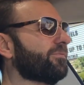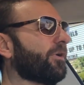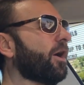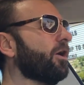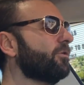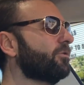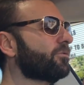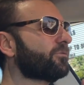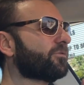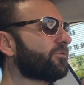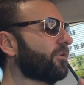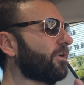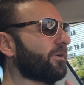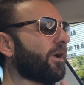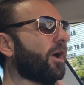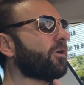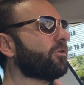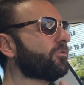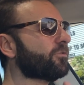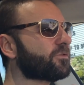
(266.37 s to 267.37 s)
hundred,
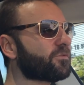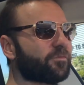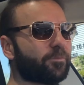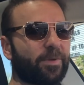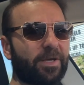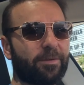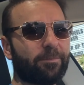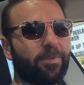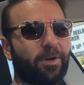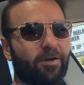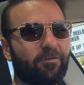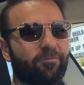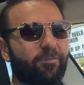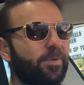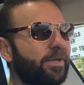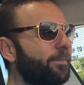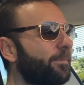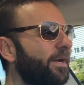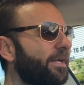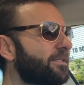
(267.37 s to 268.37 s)
hundreds of big of
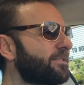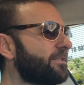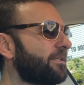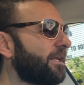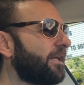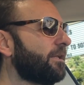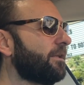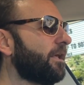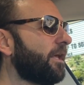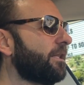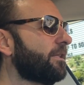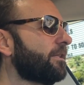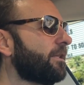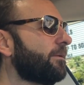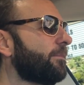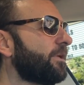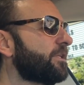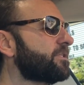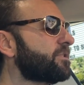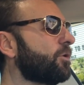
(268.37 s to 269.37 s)
big bets in, in, in
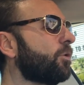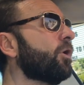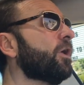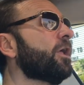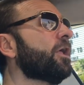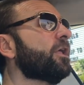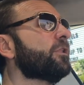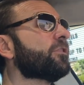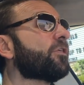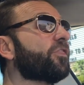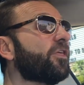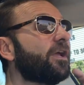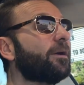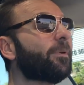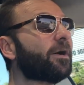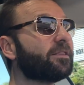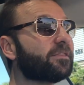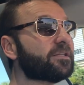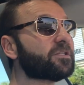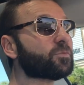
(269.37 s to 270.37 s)
limits. So the thing
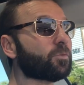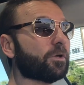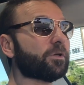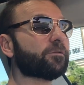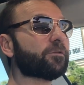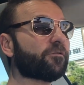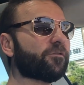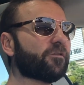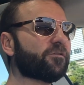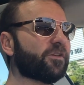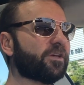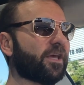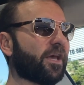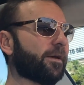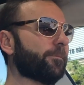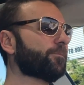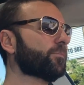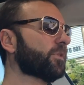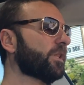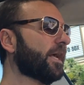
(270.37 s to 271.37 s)
about this one, the
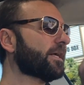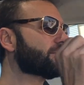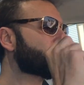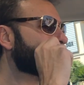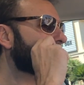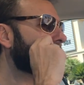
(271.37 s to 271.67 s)
50K, last